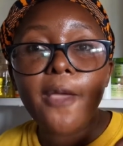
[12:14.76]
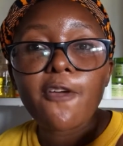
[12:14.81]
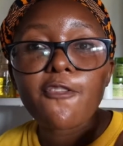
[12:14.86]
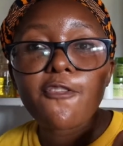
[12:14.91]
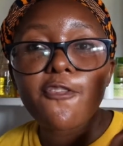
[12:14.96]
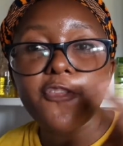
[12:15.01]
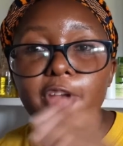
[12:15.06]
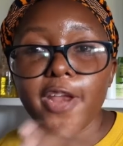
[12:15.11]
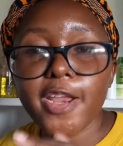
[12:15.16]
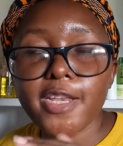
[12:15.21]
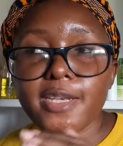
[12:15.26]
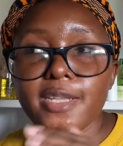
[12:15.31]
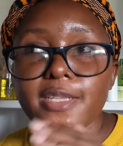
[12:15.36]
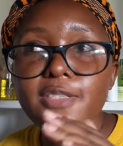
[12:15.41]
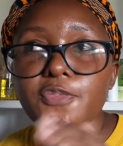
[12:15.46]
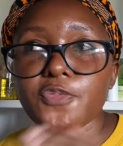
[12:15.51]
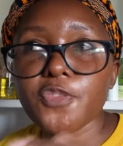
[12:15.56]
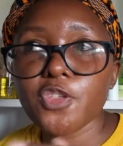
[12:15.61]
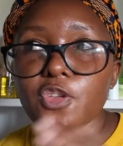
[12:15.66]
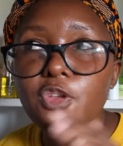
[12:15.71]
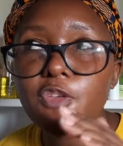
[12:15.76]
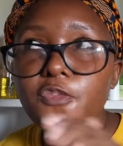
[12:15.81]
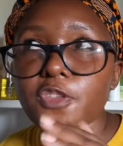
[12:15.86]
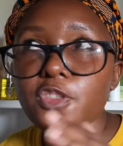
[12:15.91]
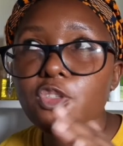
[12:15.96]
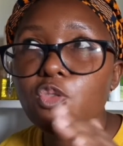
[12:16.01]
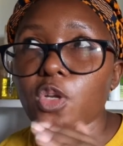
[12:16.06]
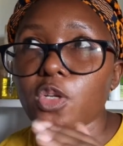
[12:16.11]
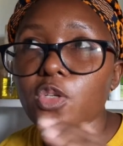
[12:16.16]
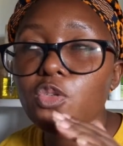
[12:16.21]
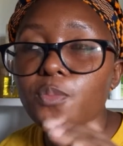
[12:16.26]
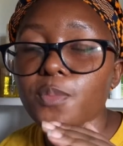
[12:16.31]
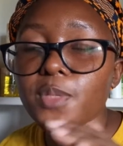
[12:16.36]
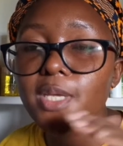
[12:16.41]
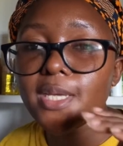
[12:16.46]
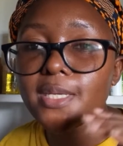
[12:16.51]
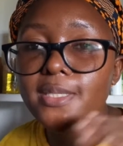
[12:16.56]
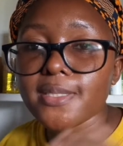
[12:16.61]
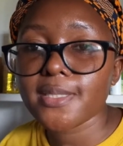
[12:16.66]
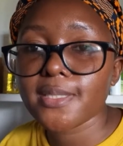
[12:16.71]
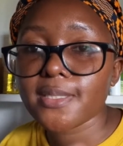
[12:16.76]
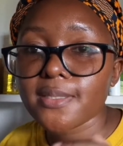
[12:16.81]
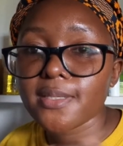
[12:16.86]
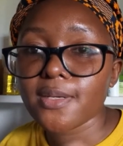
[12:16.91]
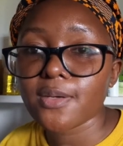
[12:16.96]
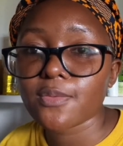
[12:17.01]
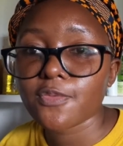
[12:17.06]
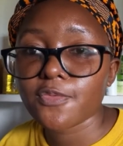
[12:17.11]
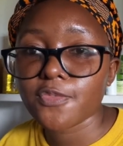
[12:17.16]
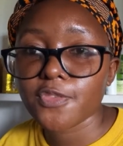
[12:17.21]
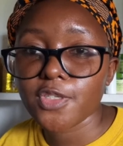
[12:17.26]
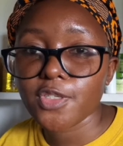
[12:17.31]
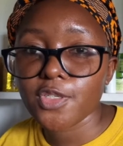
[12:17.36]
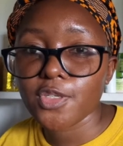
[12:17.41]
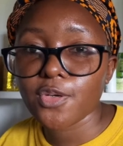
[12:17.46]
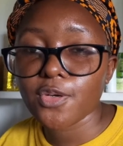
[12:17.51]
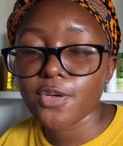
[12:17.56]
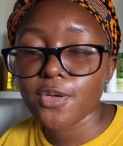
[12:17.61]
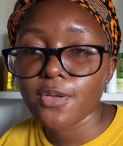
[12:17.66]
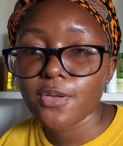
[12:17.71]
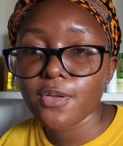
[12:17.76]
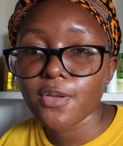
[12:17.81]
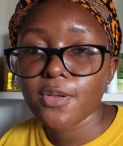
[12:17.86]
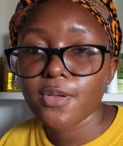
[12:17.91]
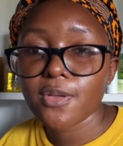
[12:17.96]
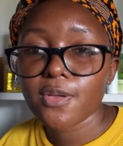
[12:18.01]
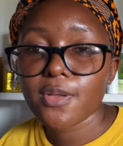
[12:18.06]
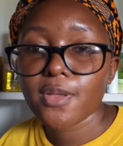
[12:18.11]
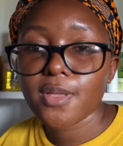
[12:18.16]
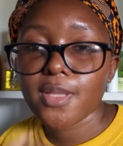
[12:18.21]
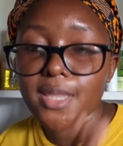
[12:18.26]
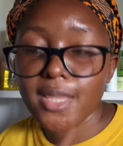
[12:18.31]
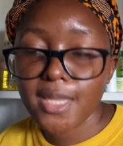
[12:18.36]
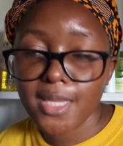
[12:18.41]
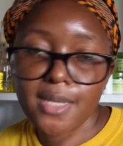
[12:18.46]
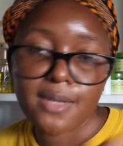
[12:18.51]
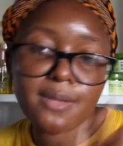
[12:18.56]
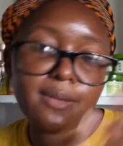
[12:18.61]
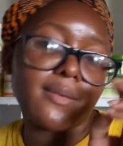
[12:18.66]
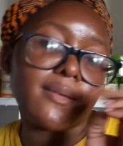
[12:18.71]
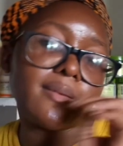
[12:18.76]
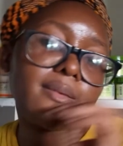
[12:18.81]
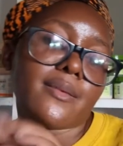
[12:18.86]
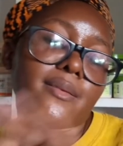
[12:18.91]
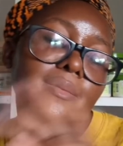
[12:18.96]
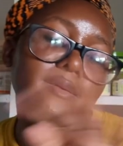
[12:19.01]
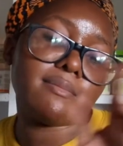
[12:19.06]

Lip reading: Friday's video, if it's going to be a sit down video, then